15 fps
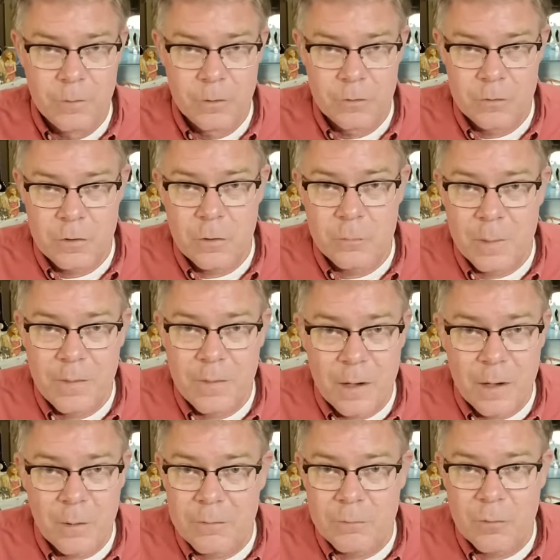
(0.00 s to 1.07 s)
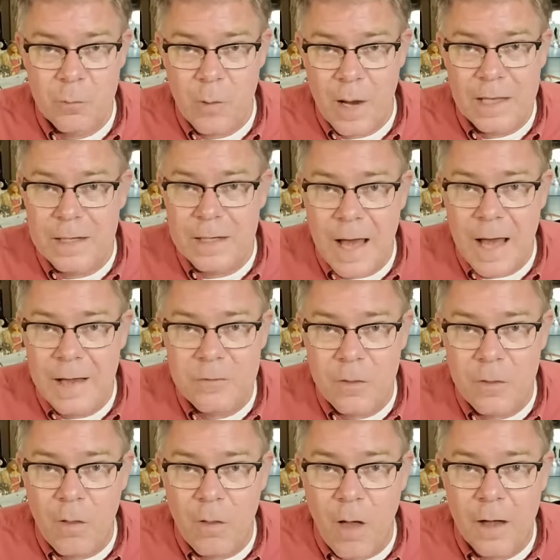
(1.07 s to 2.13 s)
Excuse me, they don't have to recognize
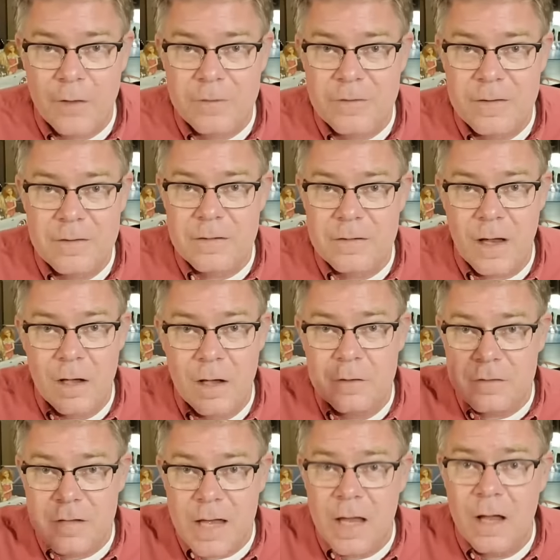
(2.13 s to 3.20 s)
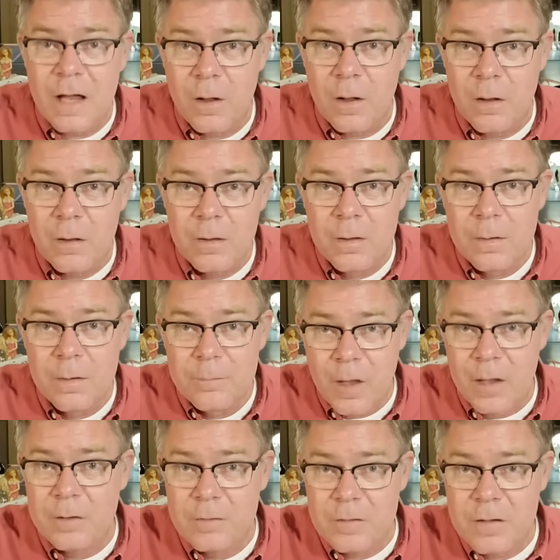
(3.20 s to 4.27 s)
the losses until
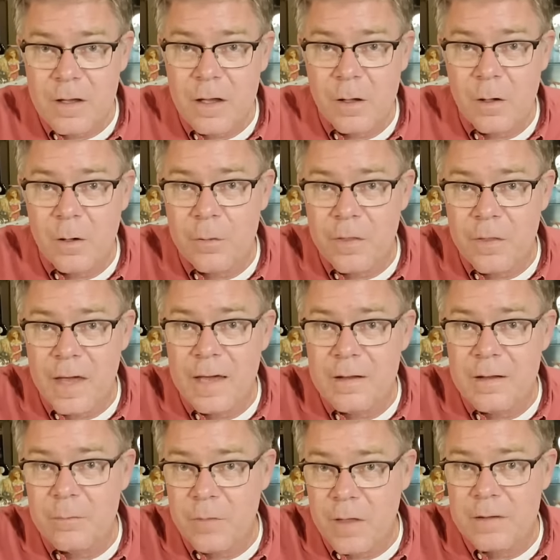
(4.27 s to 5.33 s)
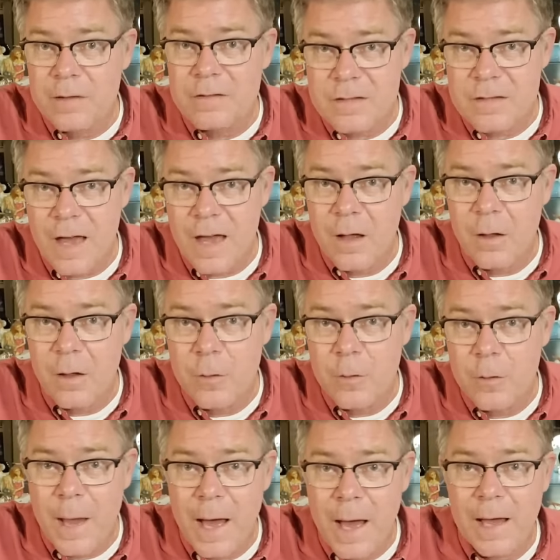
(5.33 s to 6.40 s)
until they they sell the
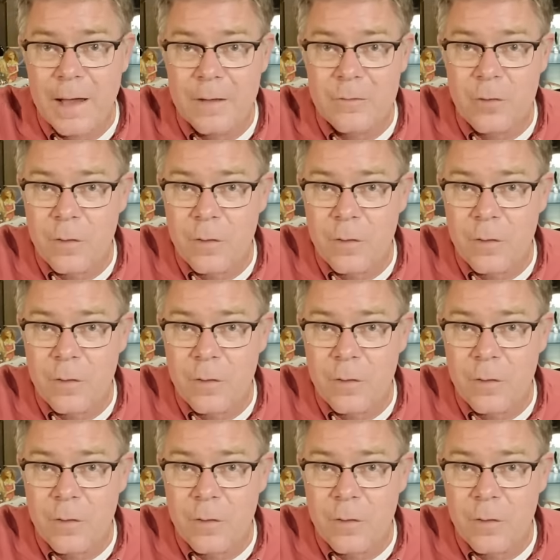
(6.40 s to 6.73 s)
bonds or